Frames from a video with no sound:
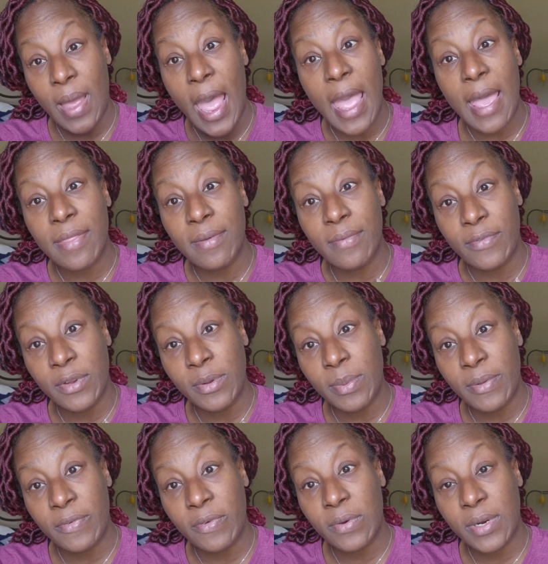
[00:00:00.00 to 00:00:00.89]
I had the flu
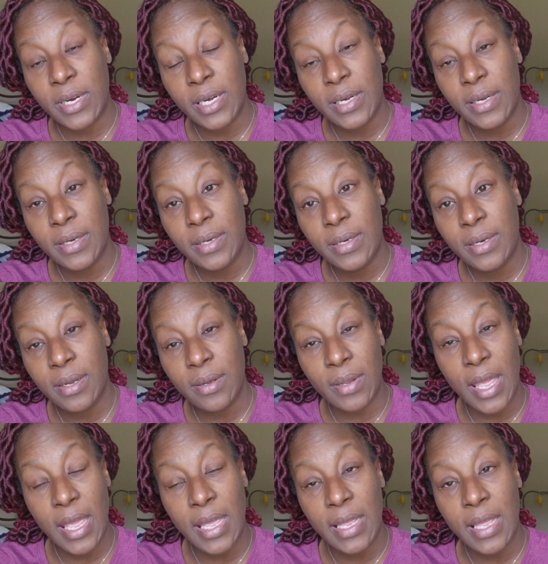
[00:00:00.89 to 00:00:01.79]
before,
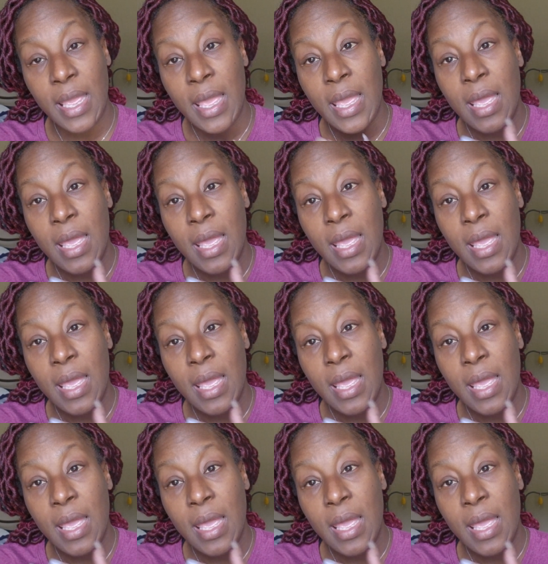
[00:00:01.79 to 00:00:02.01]
okay?